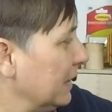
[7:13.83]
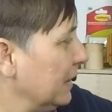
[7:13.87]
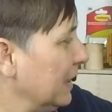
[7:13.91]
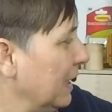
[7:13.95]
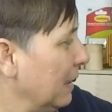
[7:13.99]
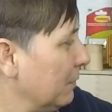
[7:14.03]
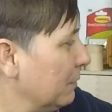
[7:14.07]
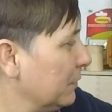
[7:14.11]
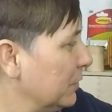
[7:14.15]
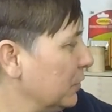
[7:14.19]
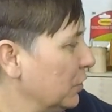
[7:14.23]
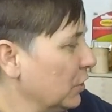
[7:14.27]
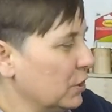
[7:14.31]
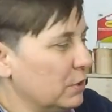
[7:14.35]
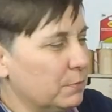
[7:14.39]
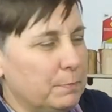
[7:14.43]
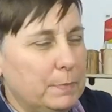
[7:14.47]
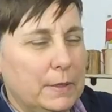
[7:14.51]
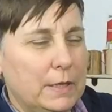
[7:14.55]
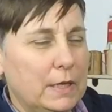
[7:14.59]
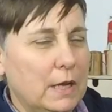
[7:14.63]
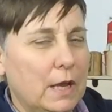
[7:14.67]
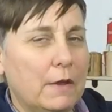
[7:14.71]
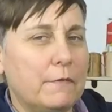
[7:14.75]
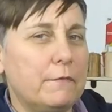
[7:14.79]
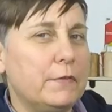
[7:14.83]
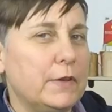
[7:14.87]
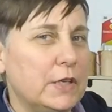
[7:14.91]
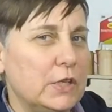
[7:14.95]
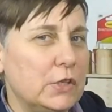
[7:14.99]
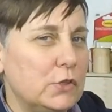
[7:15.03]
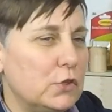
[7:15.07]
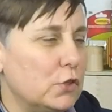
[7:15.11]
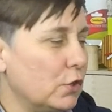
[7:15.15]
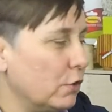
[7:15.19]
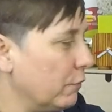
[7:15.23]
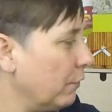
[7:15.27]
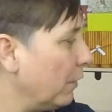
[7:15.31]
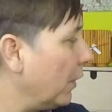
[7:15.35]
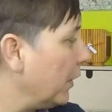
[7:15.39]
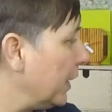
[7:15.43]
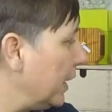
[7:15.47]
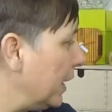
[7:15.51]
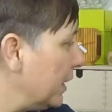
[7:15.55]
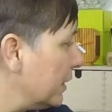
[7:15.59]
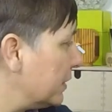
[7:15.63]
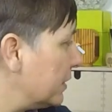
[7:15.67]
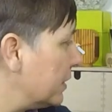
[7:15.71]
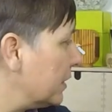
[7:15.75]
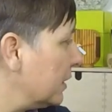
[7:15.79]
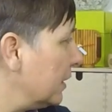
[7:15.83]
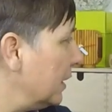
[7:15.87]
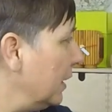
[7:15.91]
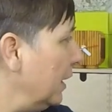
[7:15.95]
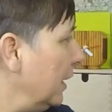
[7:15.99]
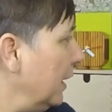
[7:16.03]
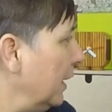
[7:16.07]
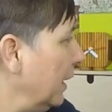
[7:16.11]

and that would just be a feature on it,